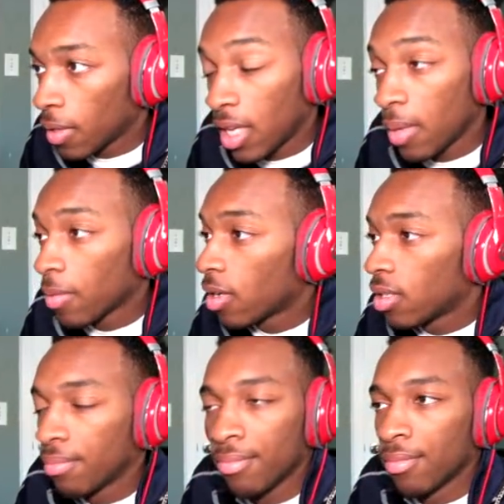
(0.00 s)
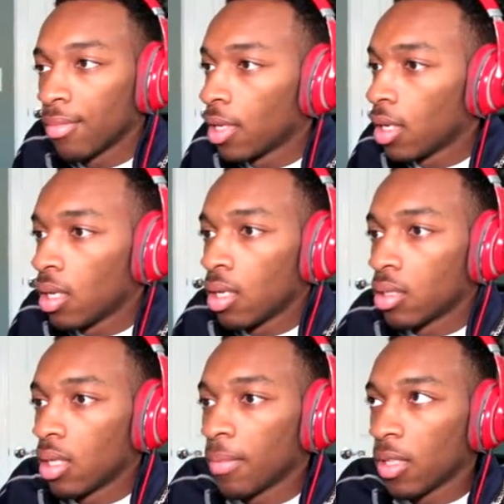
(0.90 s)
keep on,
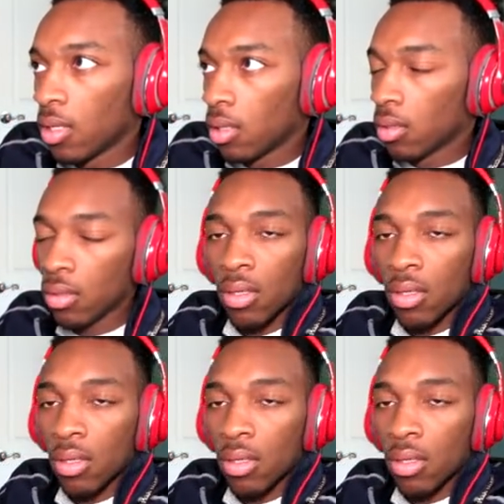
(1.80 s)
same thing.